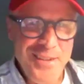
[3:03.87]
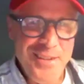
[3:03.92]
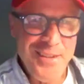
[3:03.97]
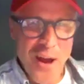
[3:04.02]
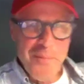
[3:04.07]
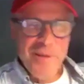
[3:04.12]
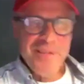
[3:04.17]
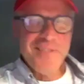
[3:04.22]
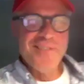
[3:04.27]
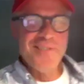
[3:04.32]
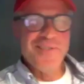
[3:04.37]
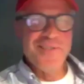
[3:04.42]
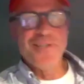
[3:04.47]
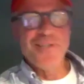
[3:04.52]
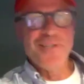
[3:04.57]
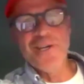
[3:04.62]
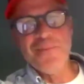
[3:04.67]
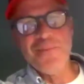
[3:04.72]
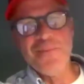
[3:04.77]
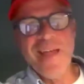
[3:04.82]
Thomas is a
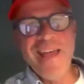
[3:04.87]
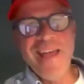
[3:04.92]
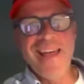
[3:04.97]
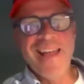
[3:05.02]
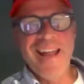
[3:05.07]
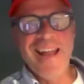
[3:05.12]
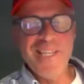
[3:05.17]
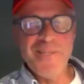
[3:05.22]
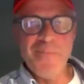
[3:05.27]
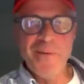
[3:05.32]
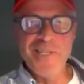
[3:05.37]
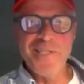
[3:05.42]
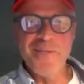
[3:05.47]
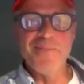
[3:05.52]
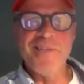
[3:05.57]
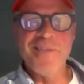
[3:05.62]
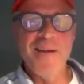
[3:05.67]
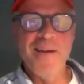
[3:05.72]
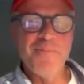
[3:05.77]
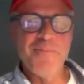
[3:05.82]
good man. I spent some
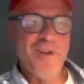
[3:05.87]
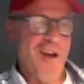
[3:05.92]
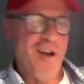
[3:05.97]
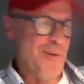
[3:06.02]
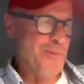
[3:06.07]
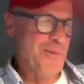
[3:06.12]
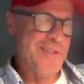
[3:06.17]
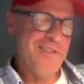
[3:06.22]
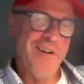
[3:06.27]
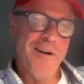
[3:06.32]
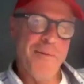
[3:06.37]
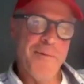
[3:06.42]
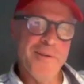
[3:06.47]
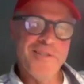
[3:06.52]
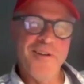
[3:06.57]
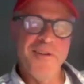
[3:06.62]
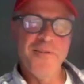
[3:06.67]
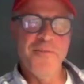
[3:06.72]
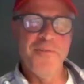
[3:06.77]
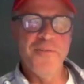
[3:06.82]
time talking with
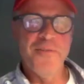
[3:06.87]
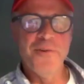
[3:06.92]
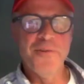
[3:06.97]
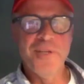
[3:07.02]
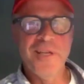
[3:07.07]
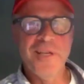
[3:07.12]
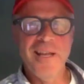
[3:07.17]
Thomas on the phone